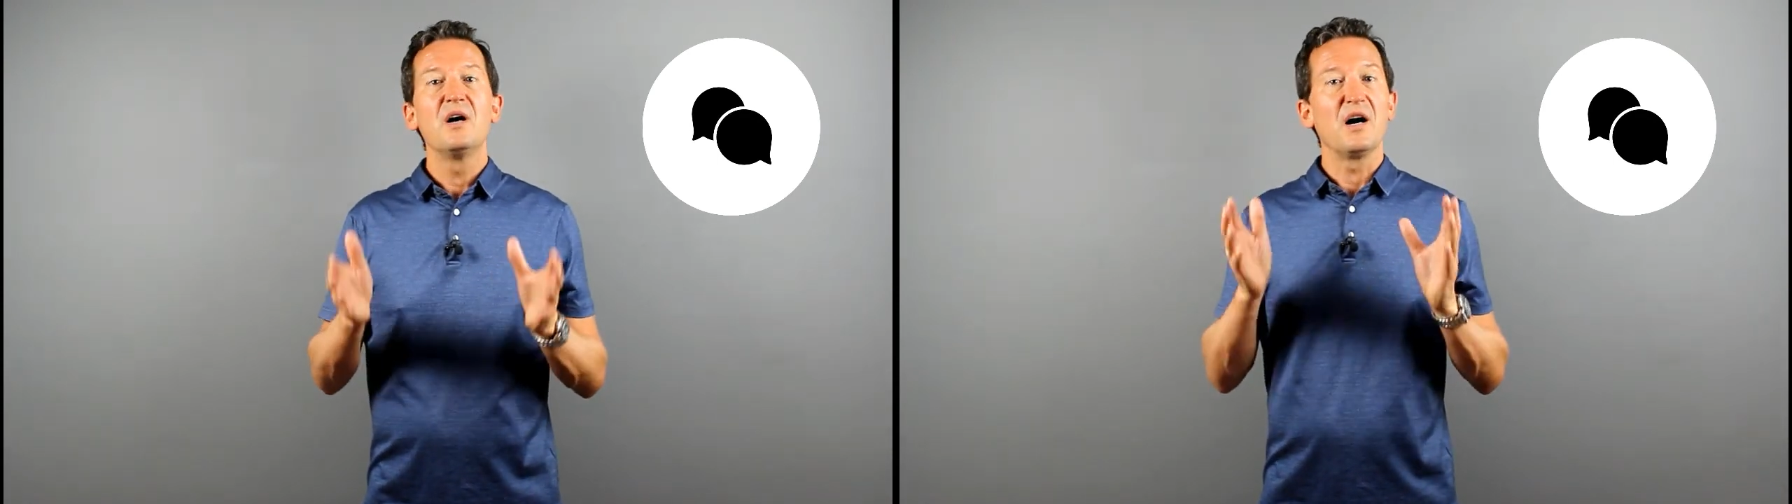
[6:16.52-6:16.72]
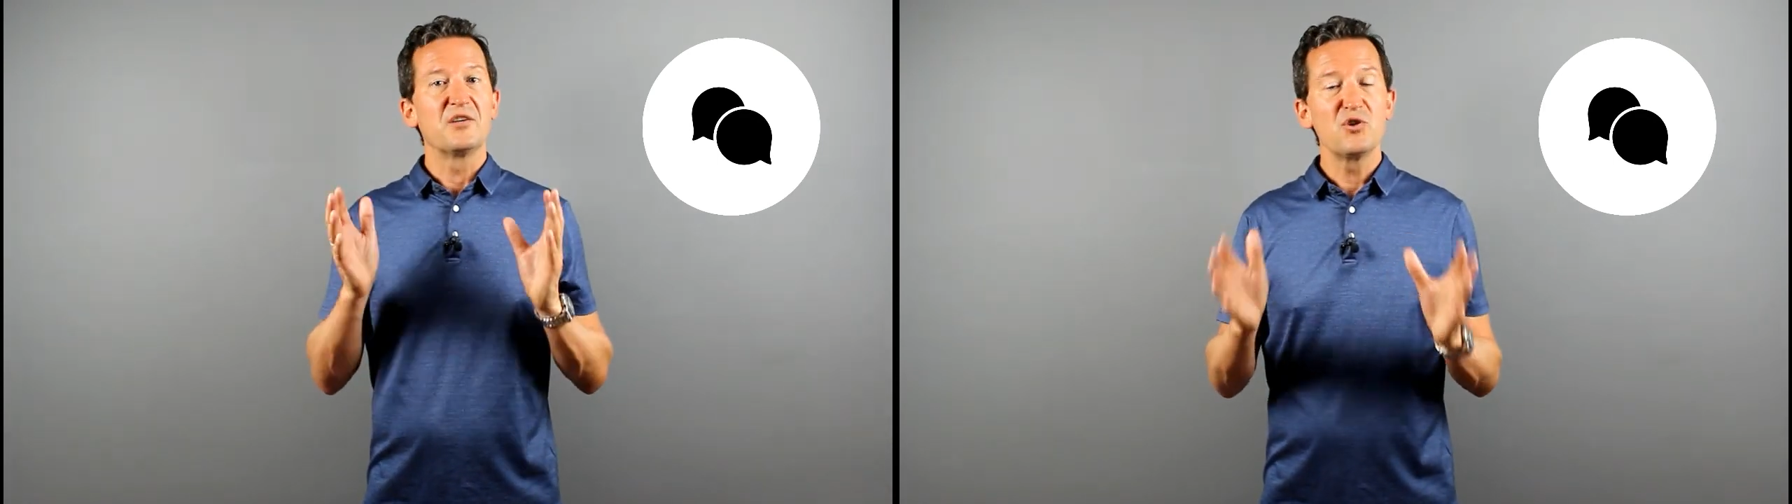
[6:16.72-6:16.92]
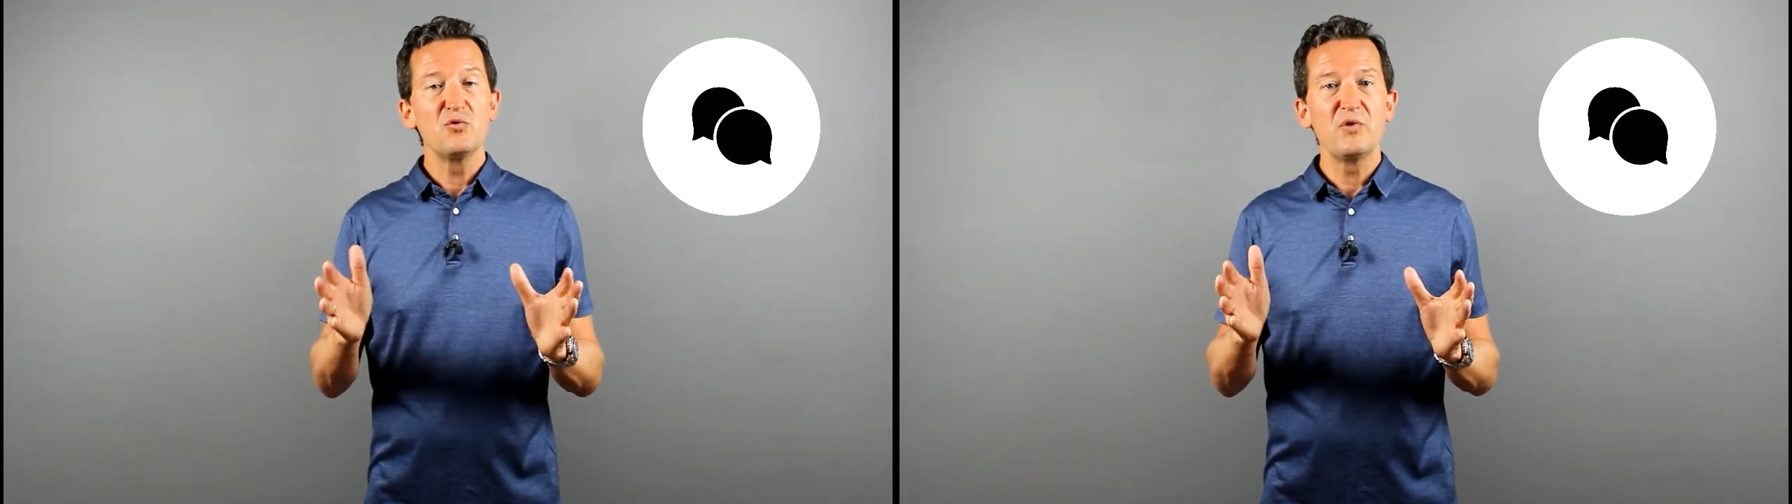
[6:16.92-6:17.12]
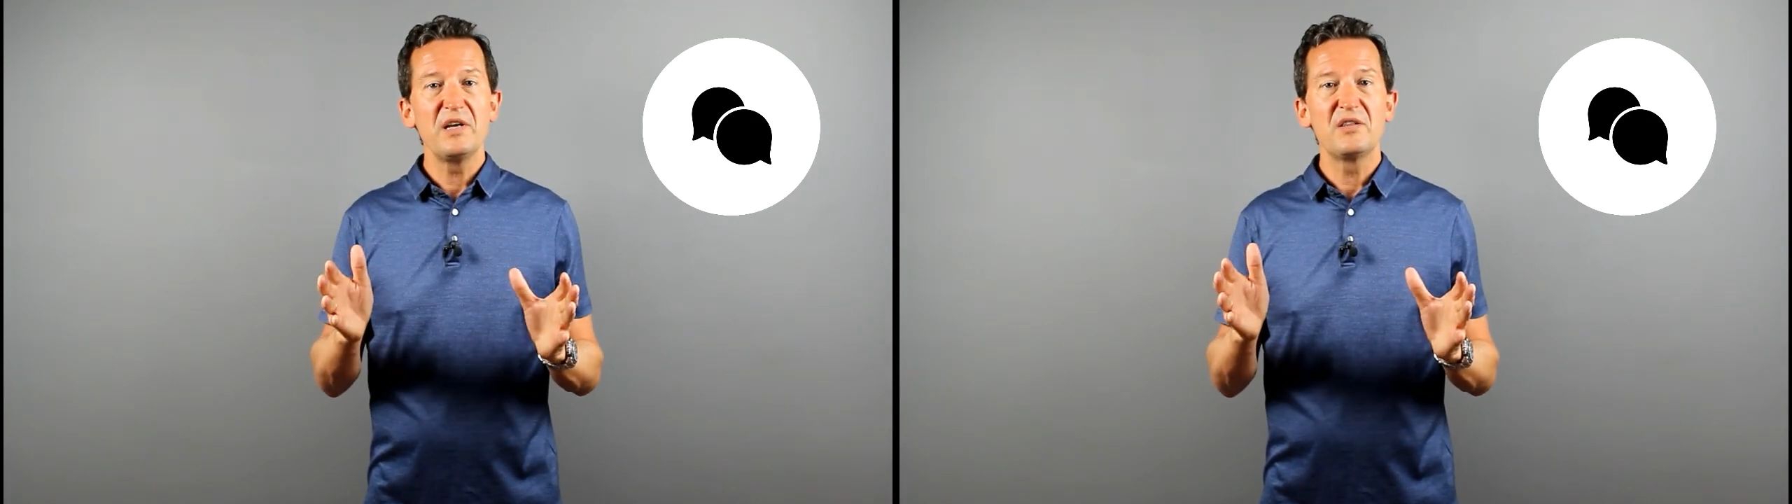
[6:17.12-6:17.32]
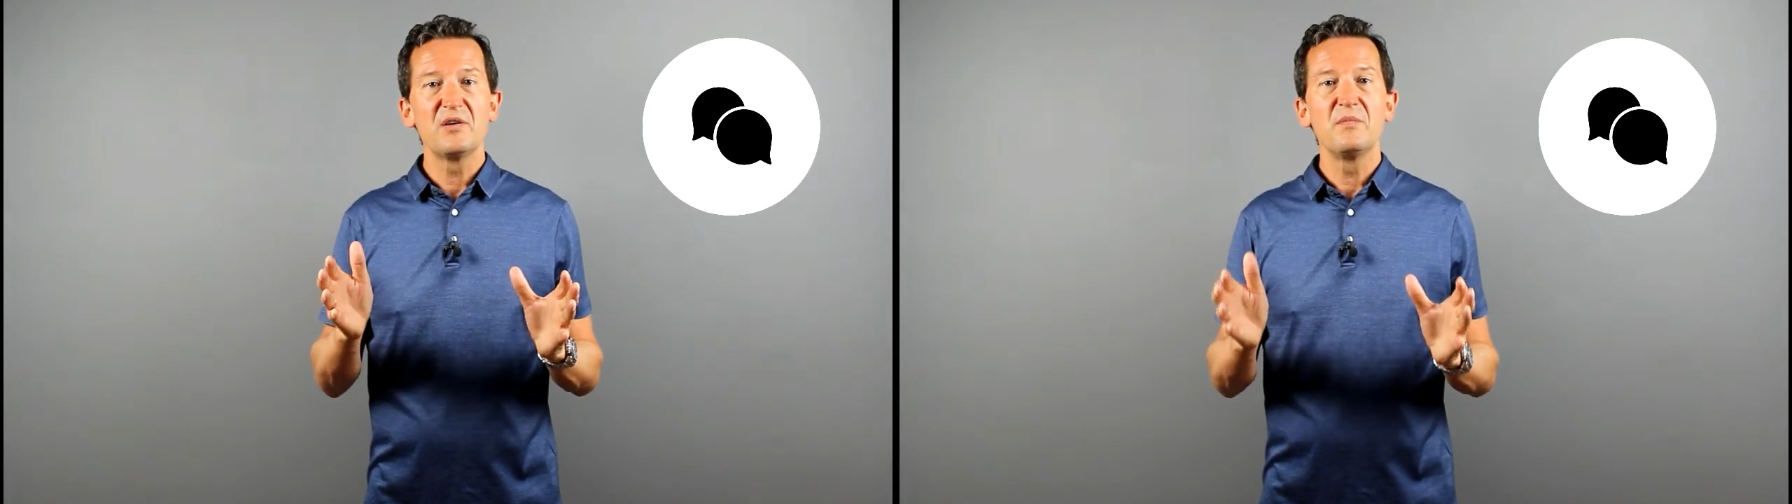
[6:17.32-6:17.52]
I do
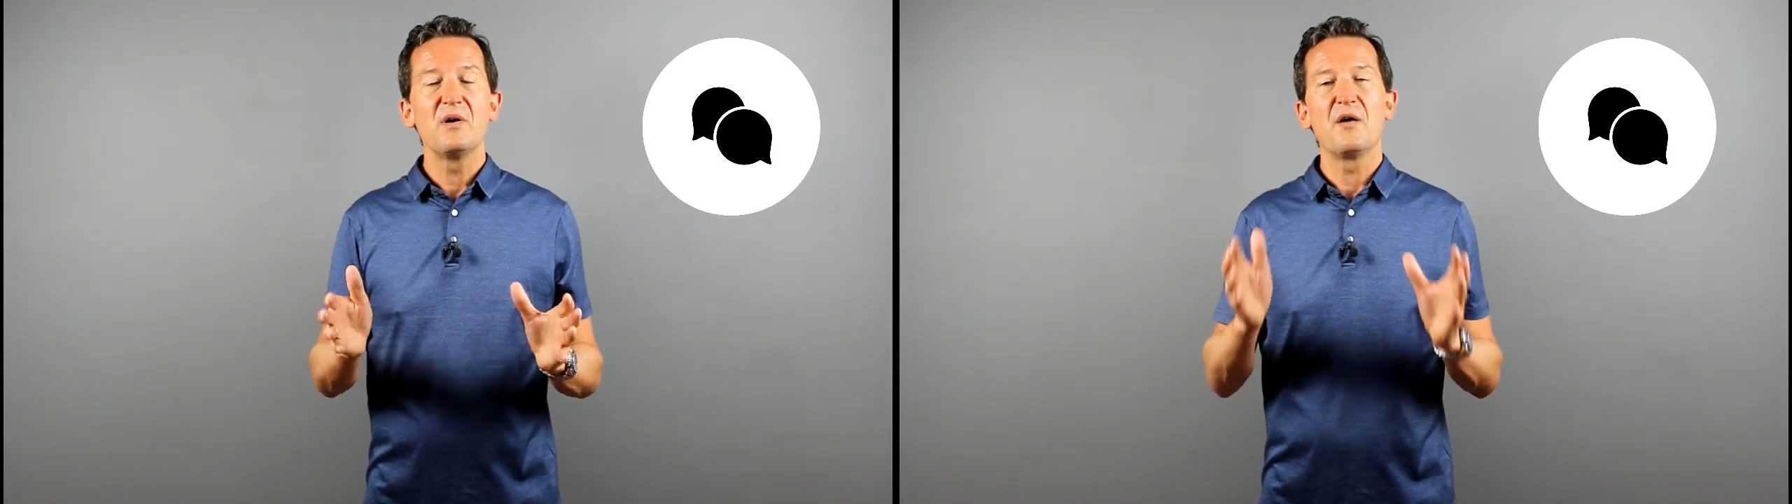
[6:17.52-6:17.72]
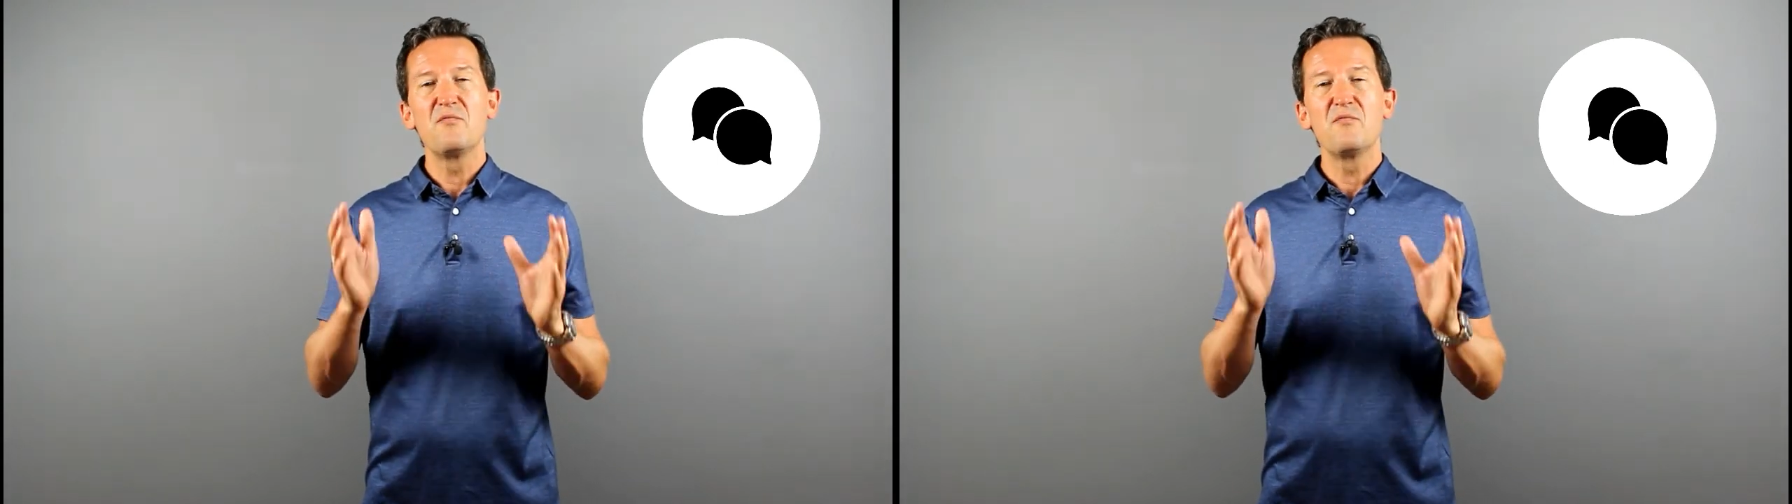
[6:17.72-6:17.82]
read them, I